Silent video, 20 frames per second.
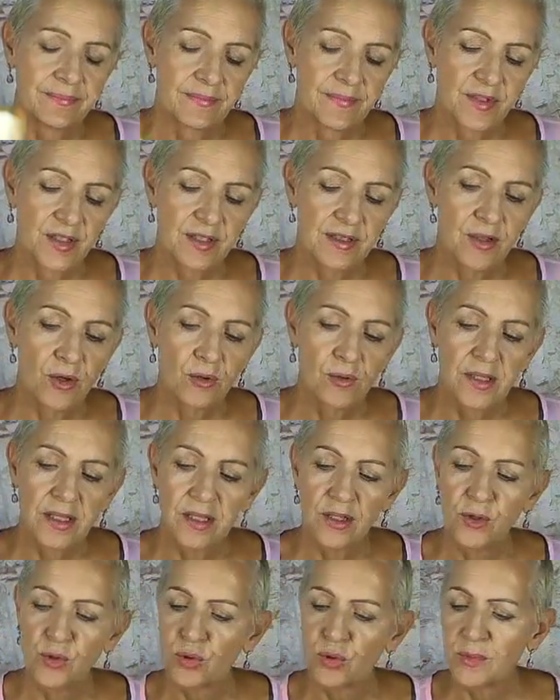She's holding an
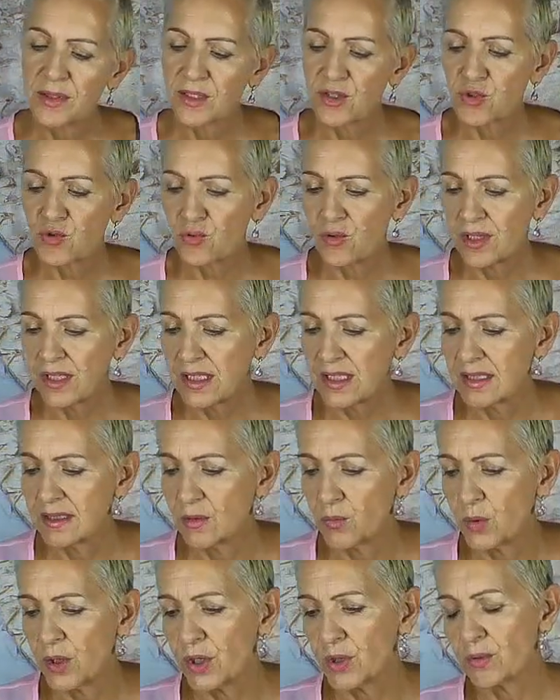enormous tree in
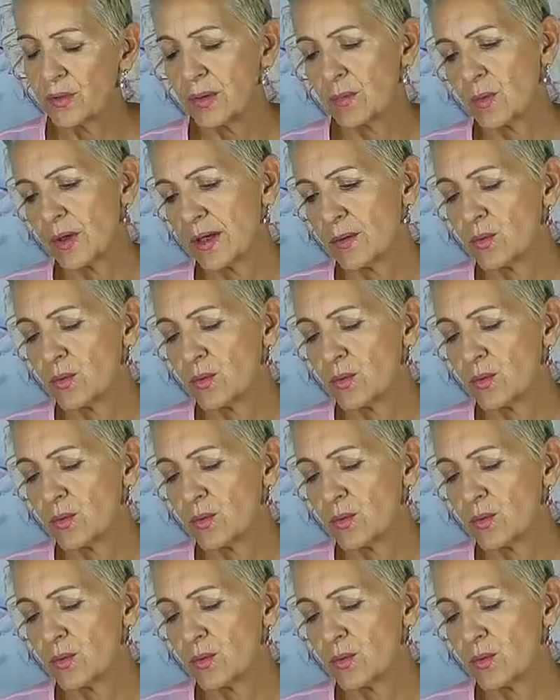the world in one,